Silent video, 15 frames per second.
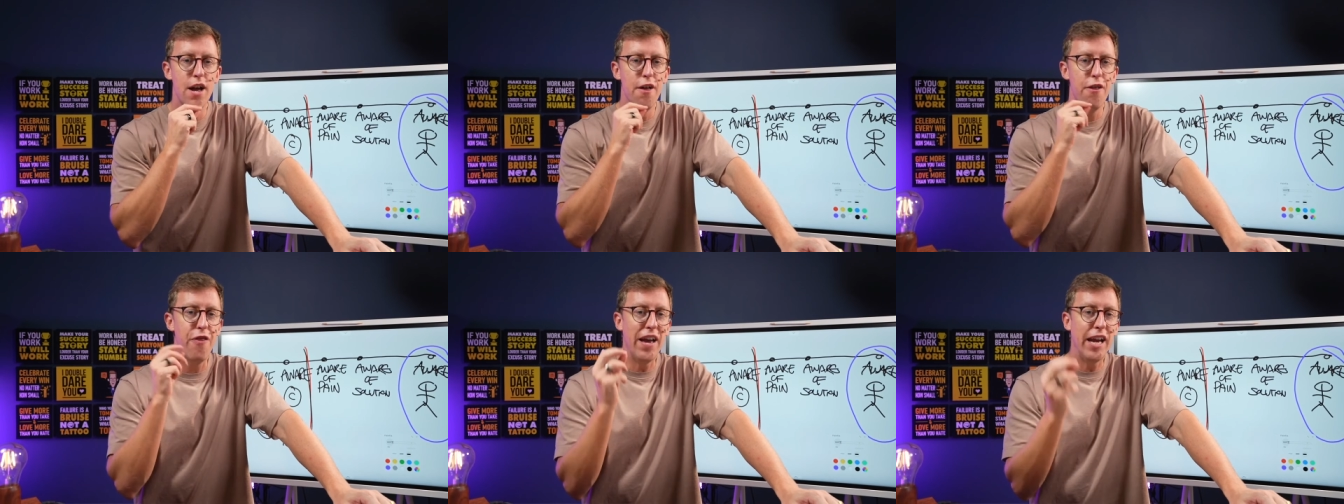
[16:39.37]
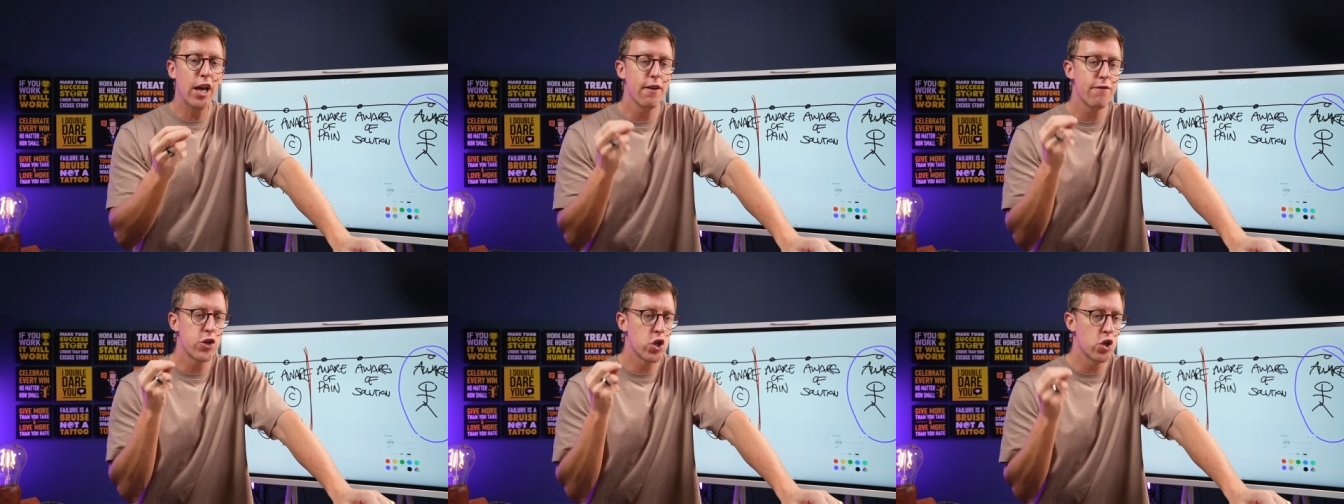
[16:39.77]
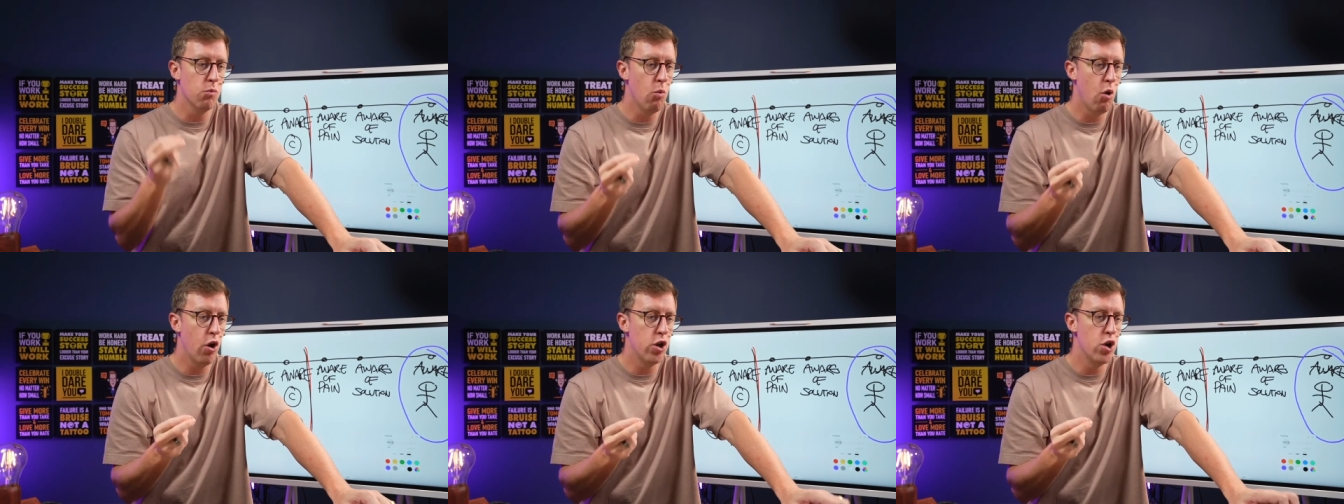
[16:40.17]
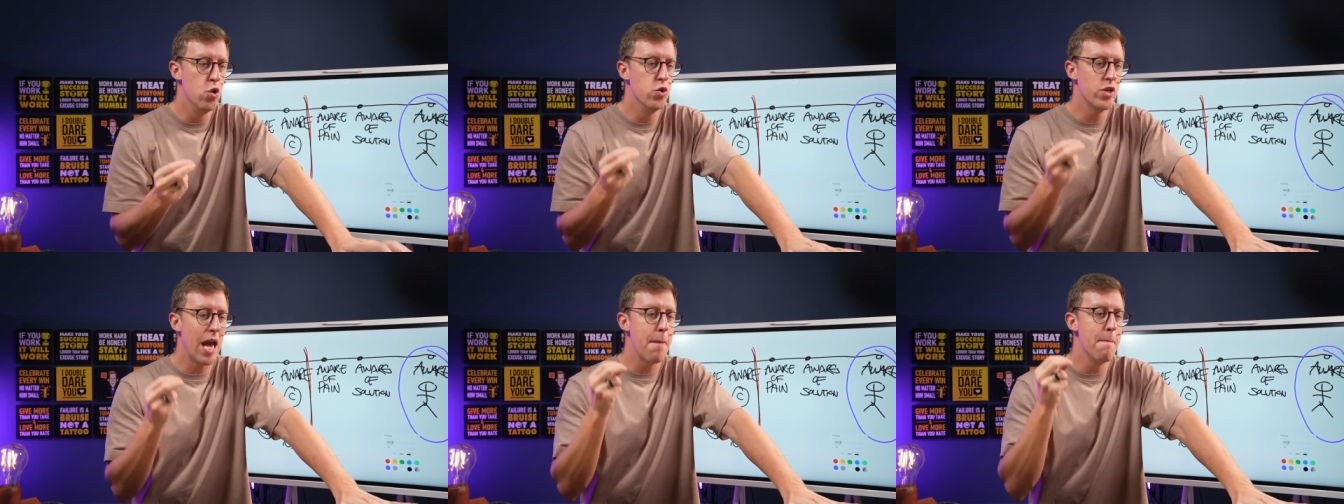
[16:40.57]
Think of someone
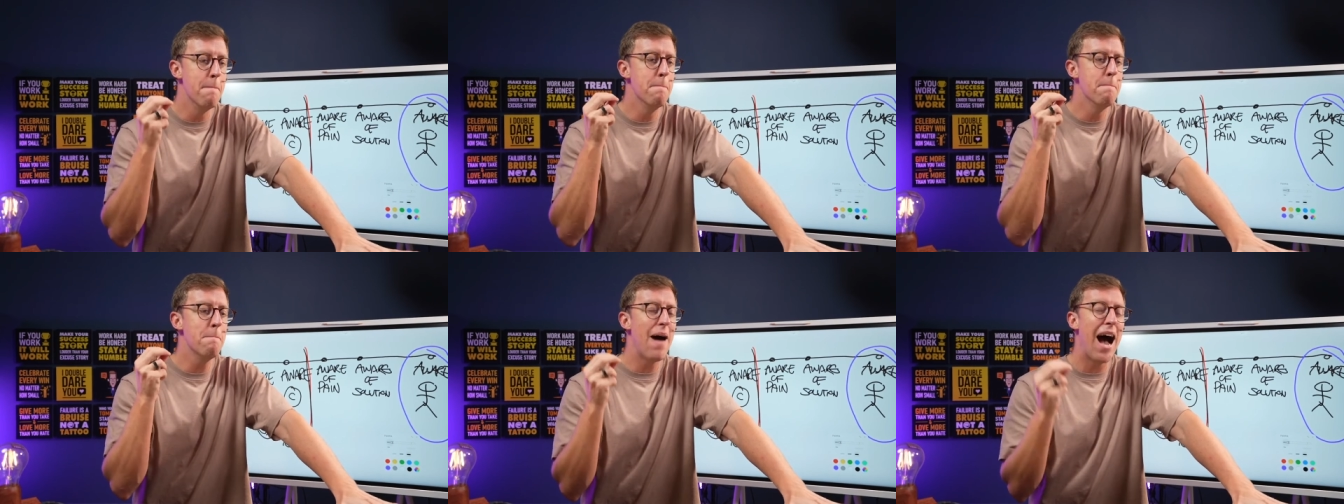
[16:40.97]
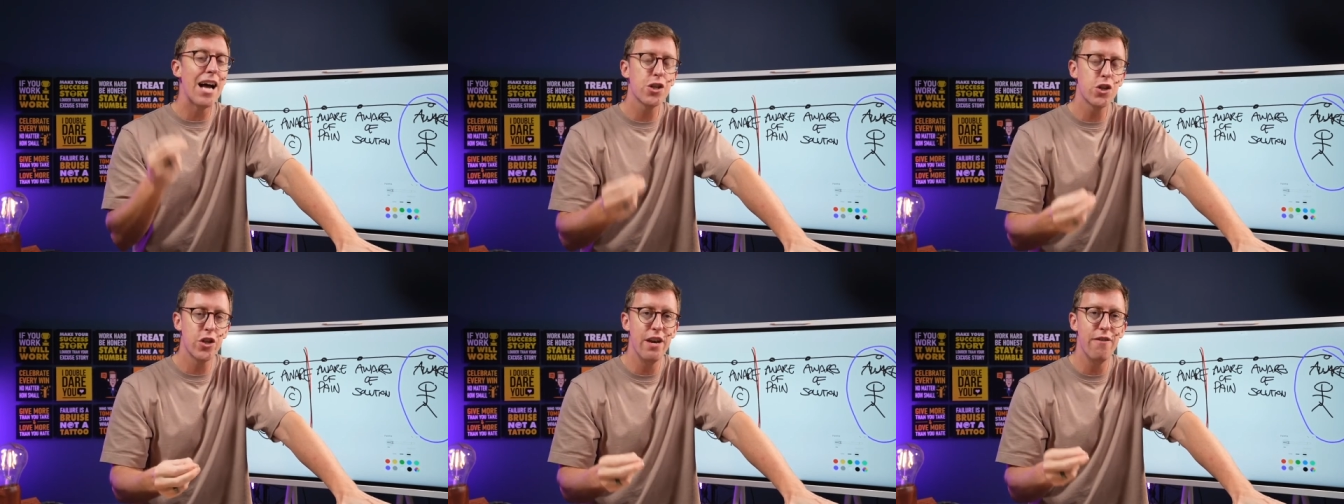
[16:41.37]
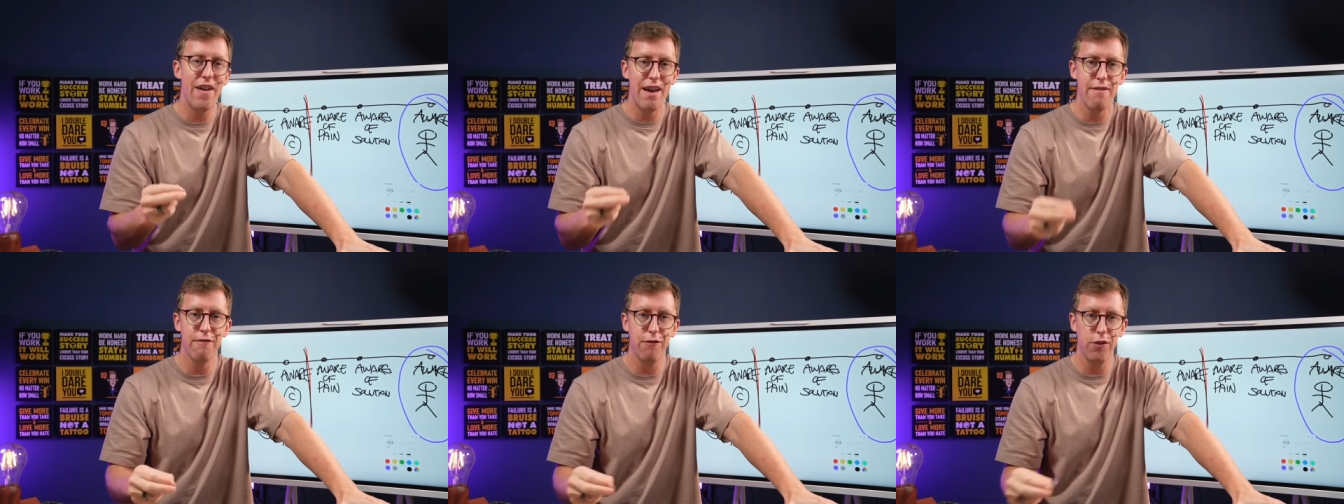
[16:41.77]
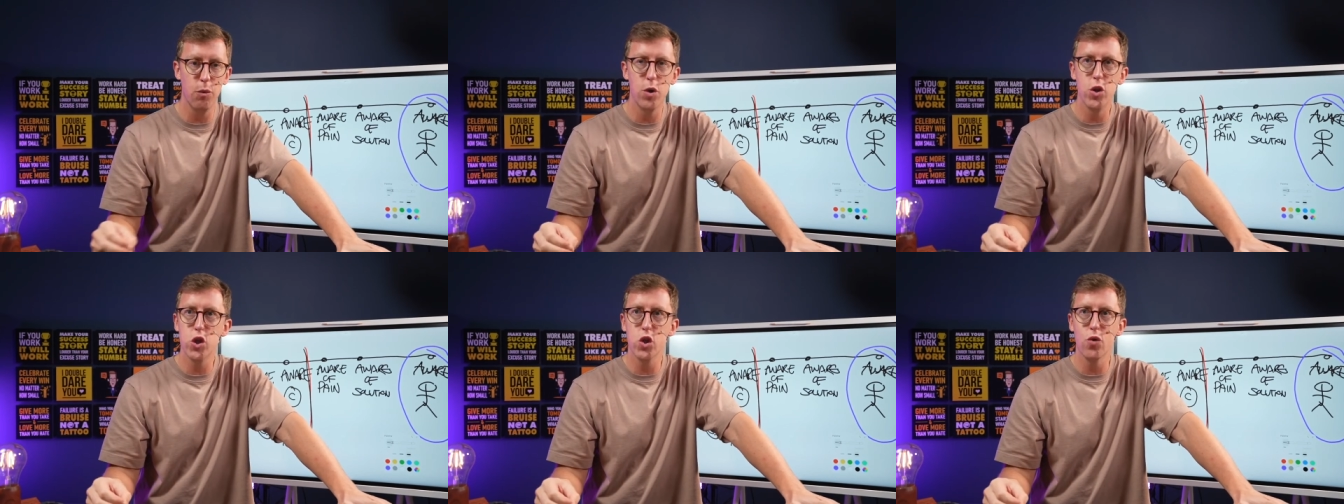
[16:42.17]
who's a massive
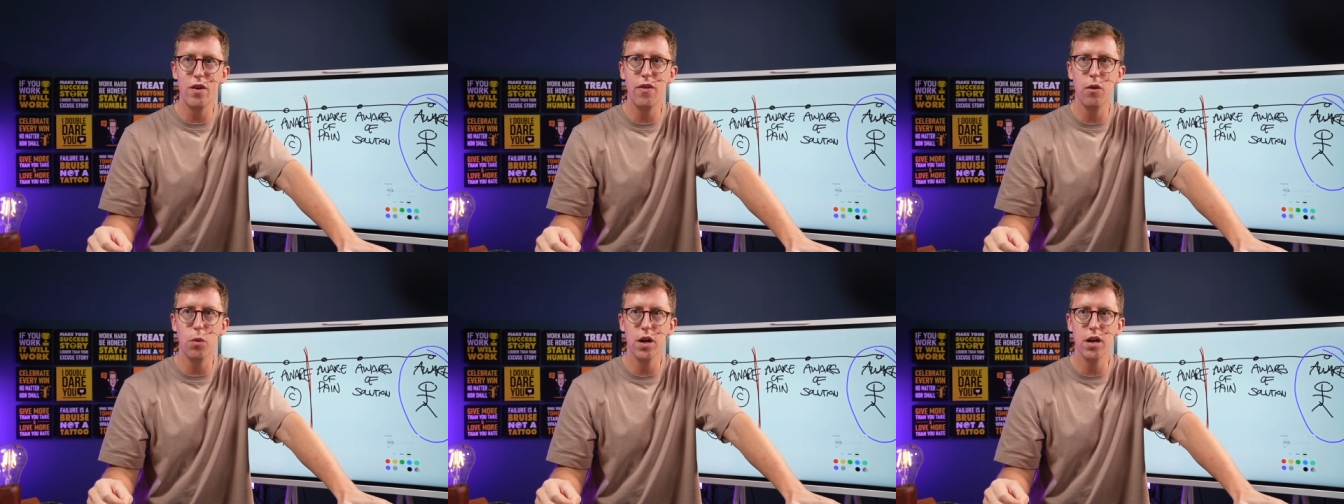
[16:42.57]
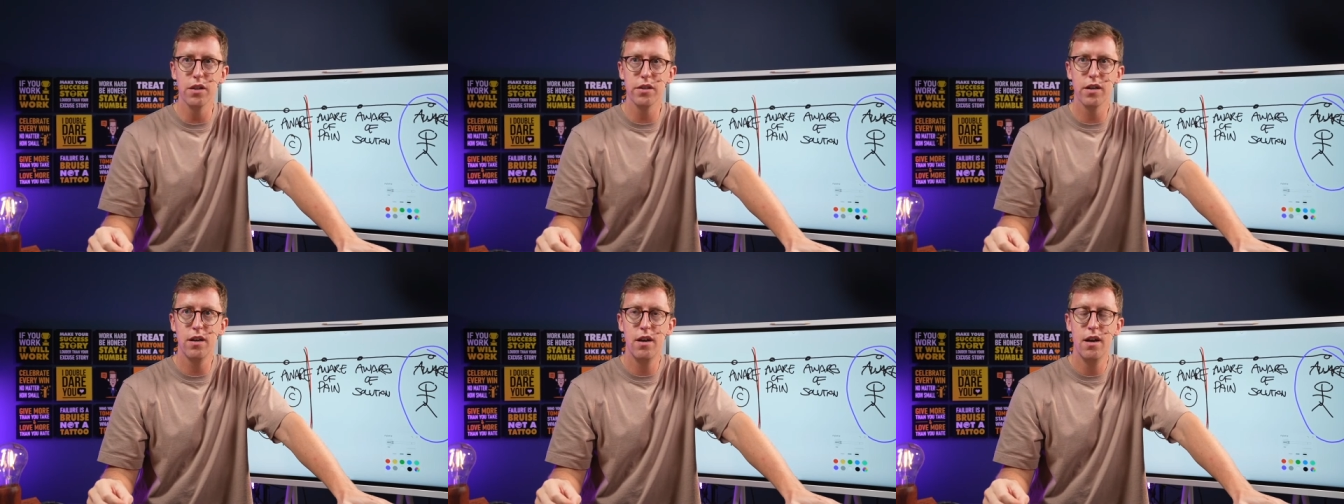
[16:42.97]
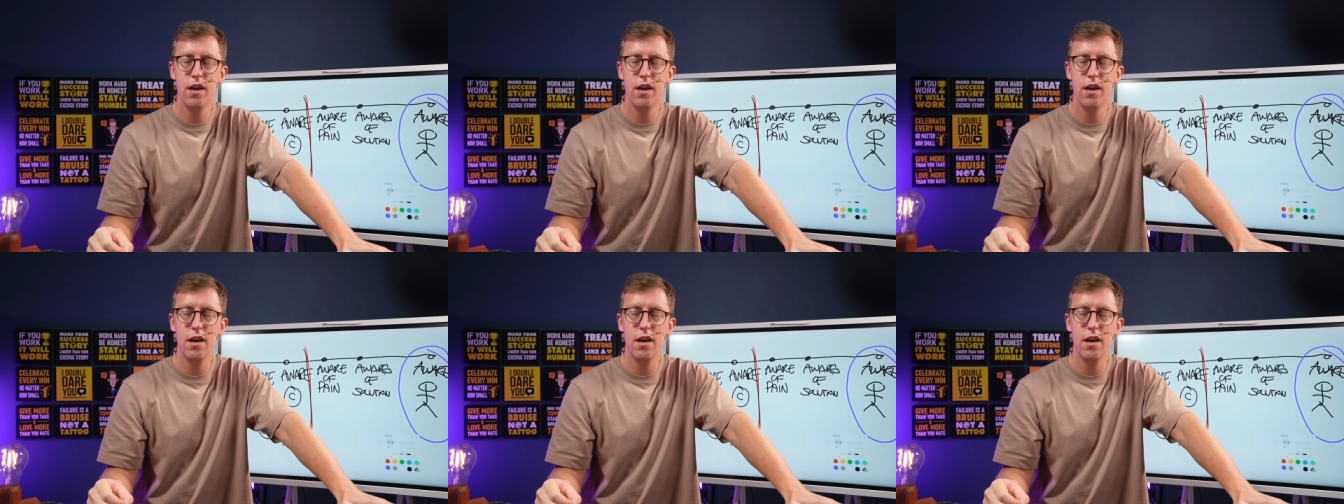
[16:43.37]
influencer in the world.